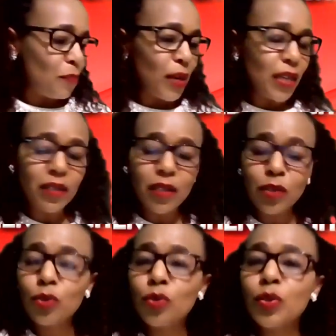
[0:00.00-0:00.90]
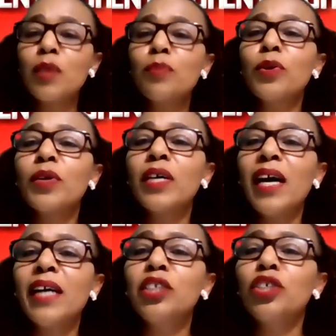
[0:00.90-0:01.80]
Pastor Susan
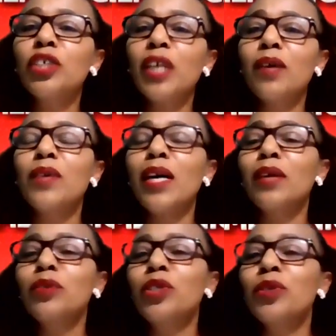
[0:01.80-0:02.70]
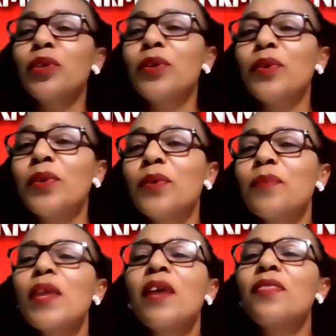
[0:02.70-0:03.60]
Mongai. Shout out to you.
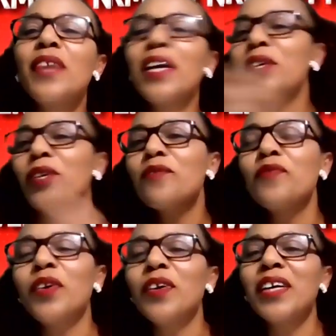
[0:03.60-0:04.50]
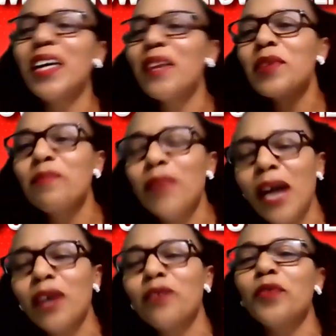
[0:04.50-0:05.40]
Thank you for coming
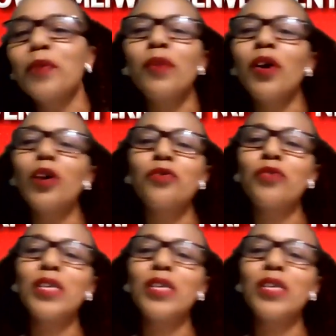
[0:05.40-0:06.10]
back for more. You